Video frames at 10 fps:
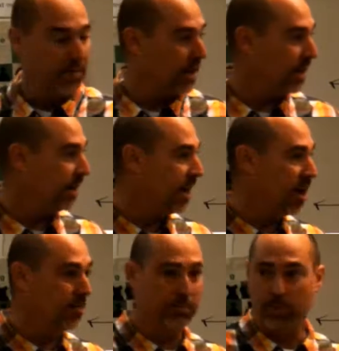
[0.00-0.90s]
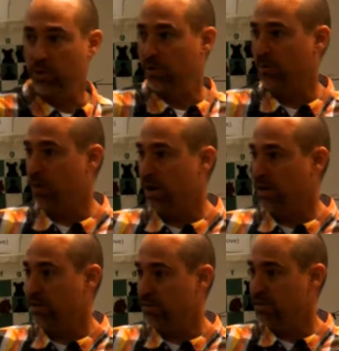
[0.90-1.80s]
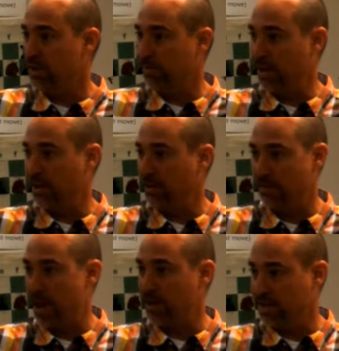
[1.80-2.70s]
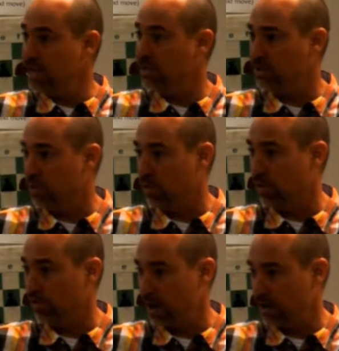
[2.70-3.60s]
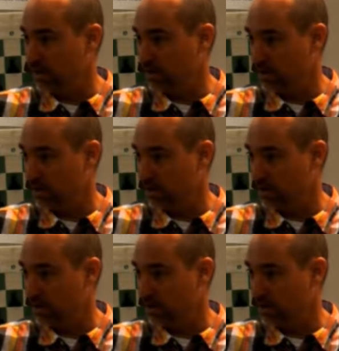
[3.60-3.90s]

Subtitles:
They needed help or wanted something about a t-score, right?